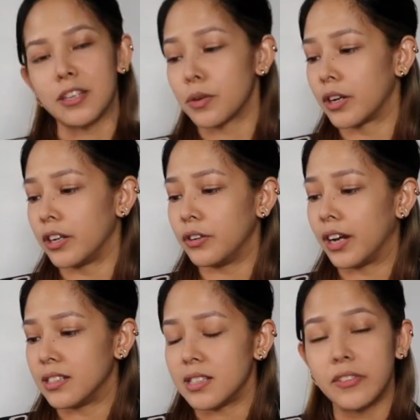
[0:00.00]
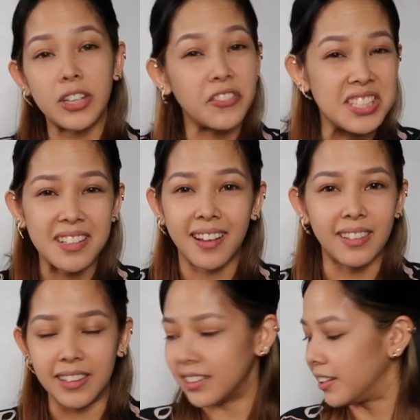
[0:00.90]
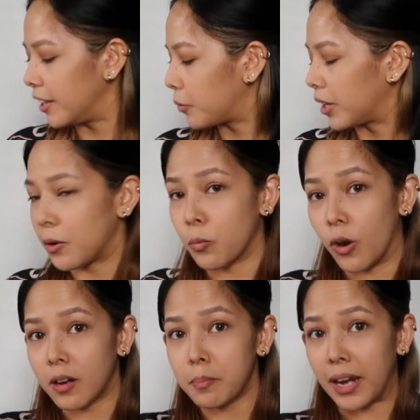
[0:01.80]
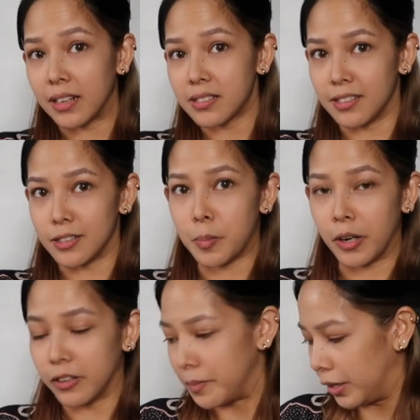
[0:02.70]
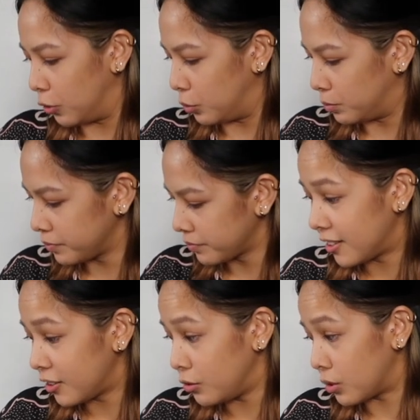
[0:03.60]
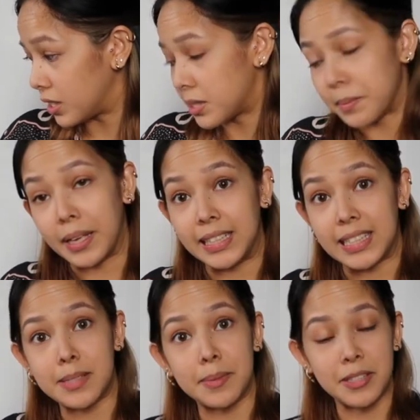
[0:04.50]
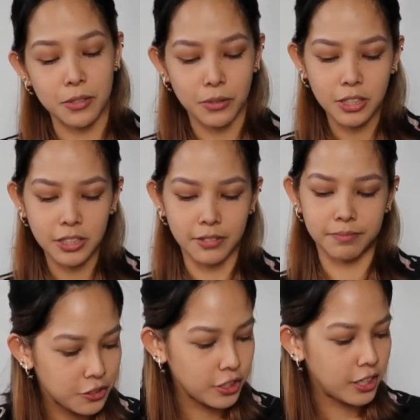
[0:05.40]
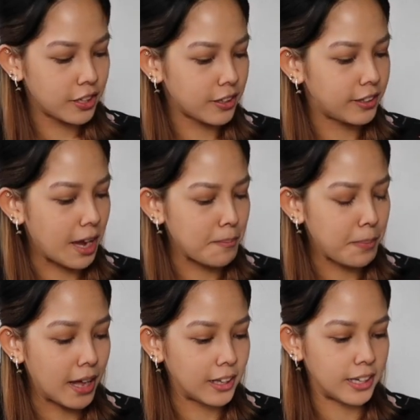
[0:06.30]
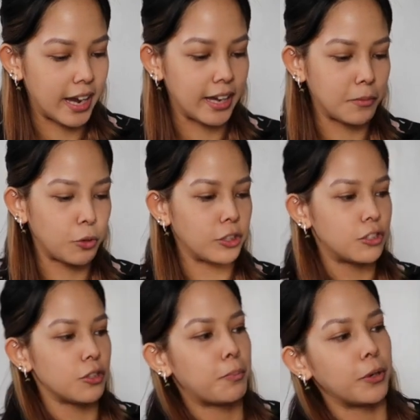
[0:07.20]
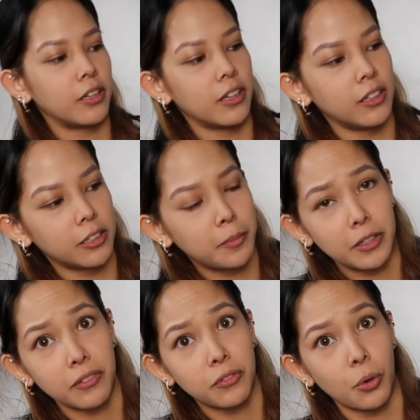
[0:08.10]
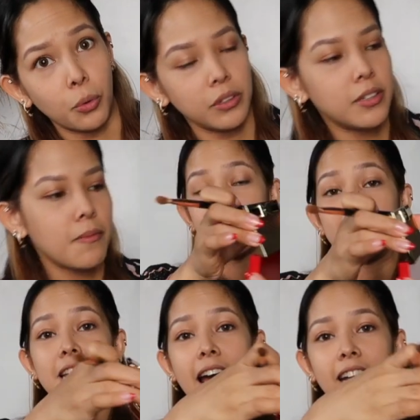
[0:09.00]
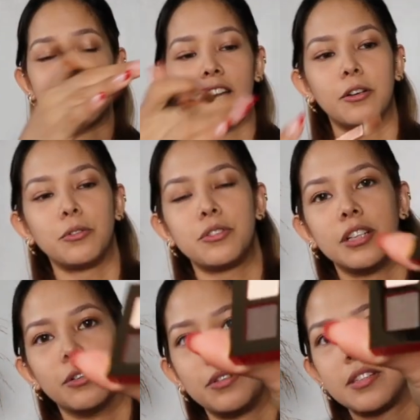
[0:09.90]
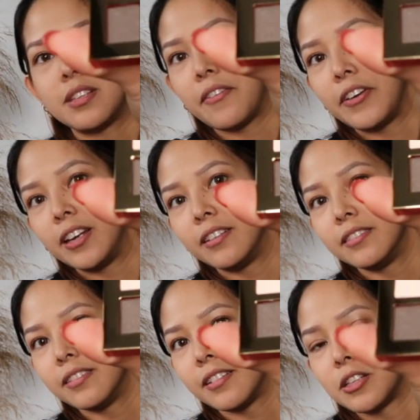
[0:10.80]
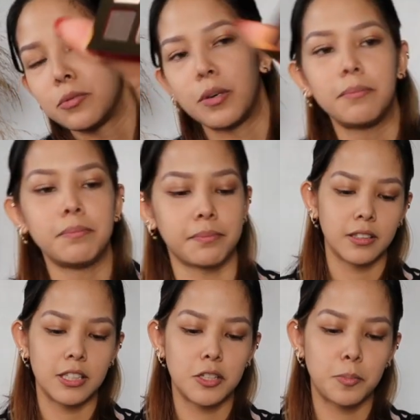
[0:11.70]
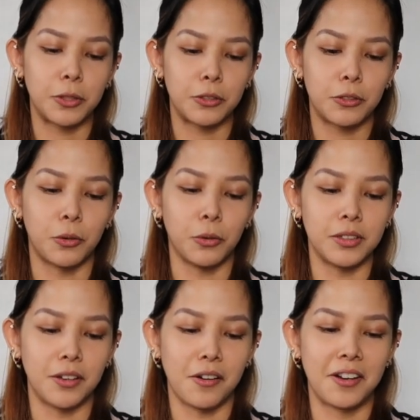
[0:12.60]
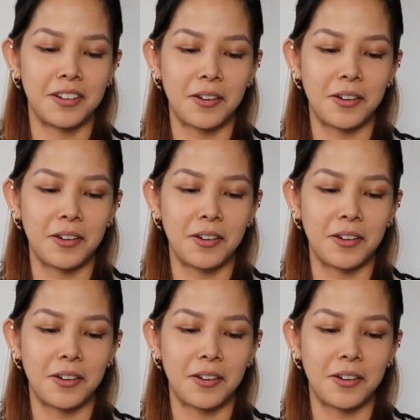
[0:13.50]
swear you guys, even if it's not lit, like when I walk past this part of my room, you could smell it. It smells so good. So here in the Glam palette, I am going to put a little bit of gold. That's eyeshadow 07. This one, let's just put gold on